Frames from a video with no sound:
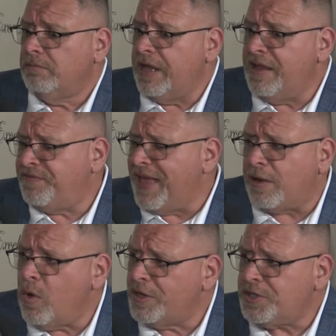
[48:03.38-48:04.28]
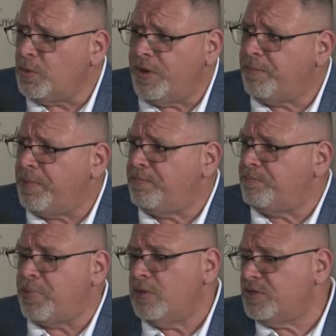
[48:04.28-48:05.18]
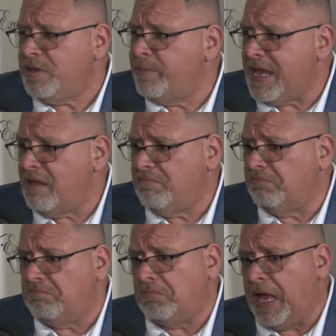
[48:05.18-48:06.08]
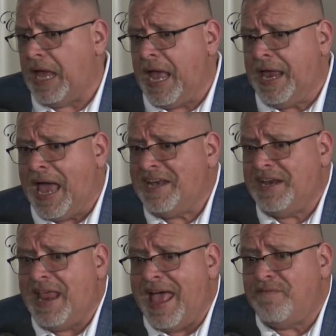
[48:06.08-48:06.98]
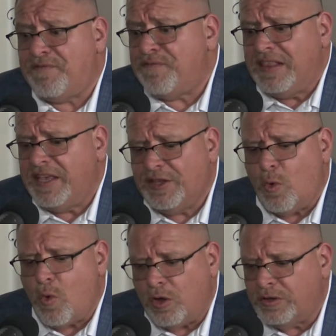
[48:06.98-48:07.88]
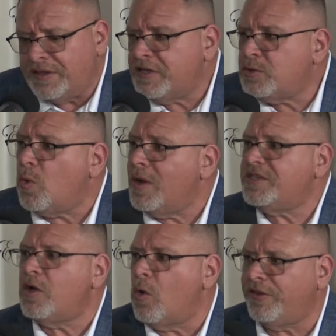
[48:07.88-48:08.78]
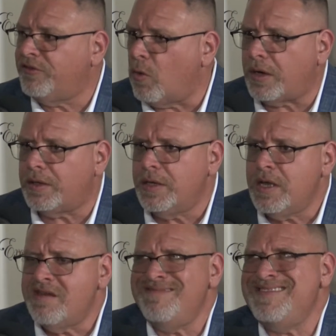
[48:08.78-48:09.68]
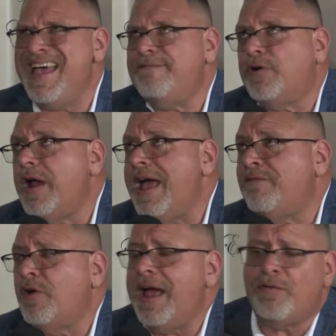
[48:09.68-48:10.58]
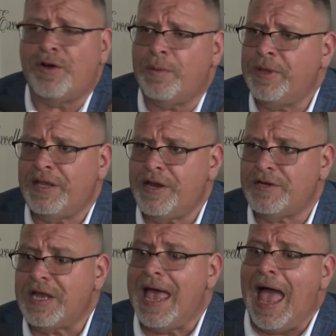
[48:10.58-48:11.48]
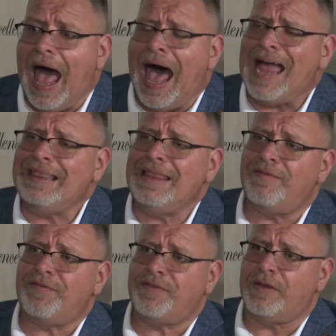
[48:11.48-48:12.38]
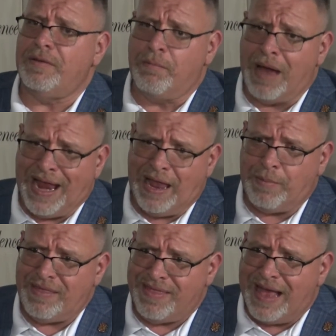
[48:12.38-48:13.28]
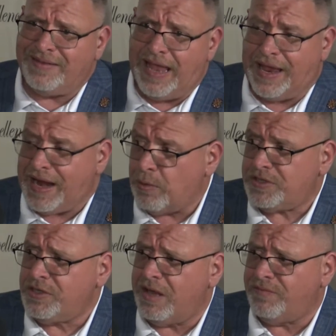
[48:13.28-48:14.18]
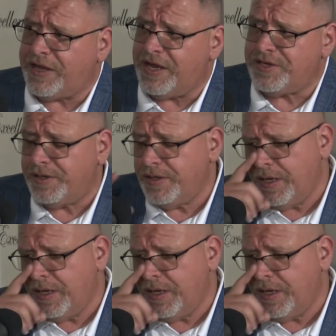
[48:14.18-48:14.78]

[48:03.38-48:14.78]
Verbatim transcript: if that question would have posed to me and I didn't have a feeling in the world that this wasn't going to work. Never, ever, ever in a million years. I left Miami that day and I was still on vacation.